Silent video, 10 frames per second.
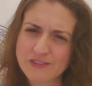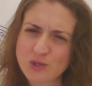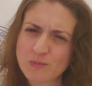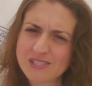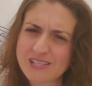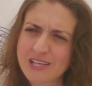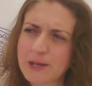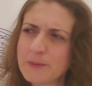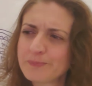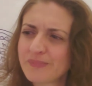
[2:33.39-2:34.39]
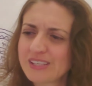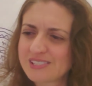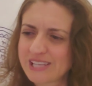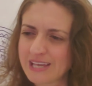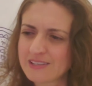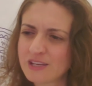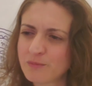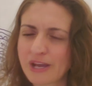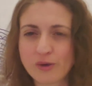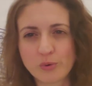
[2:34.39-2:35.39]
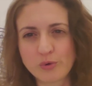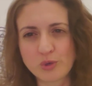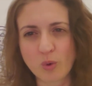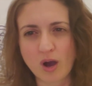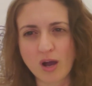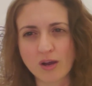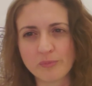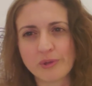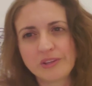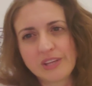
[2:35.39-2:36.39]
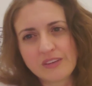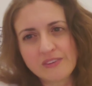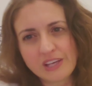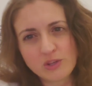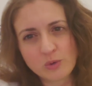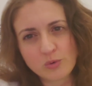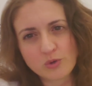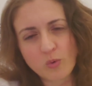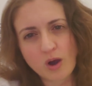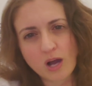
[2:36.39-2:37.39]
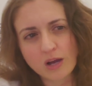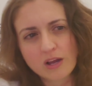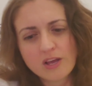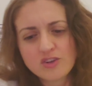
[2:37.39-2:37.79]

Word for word: It's almost like standing by who you are, believing in who you are,